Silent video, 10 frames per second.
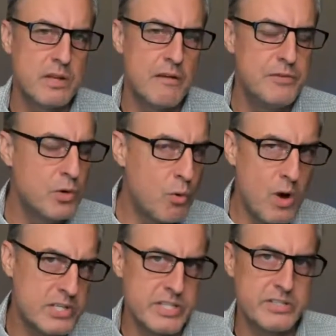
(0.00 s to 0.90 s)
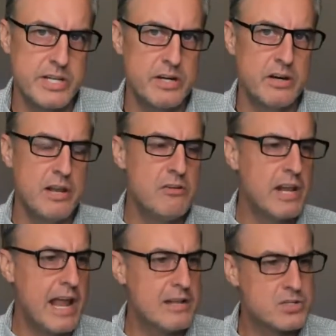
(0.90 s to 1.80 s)
a few questions here, and you
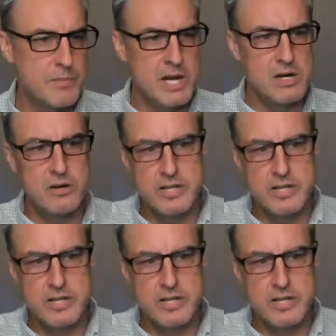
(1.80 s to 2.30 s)
can answer them here.